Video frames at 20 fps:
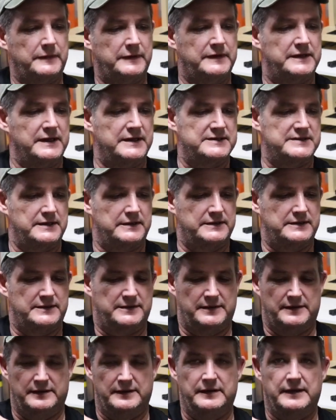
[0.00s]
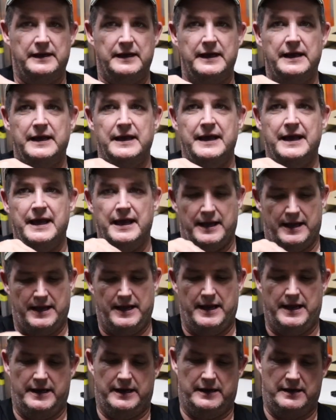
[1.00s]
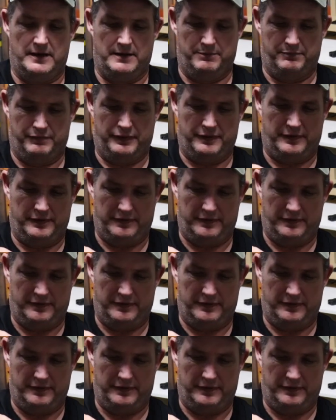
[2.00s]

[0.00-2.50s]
doesn't hang up